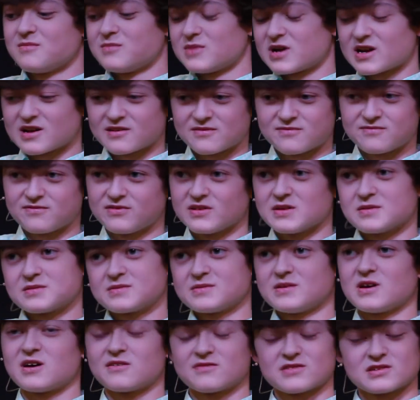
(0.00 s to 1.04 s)
my dad
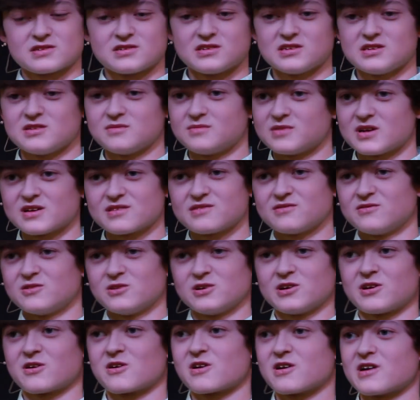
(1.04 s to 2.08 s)
flips me off the tube. Nothing
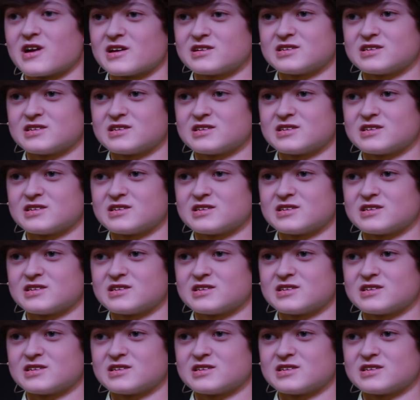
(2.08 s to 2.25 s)
really hurt.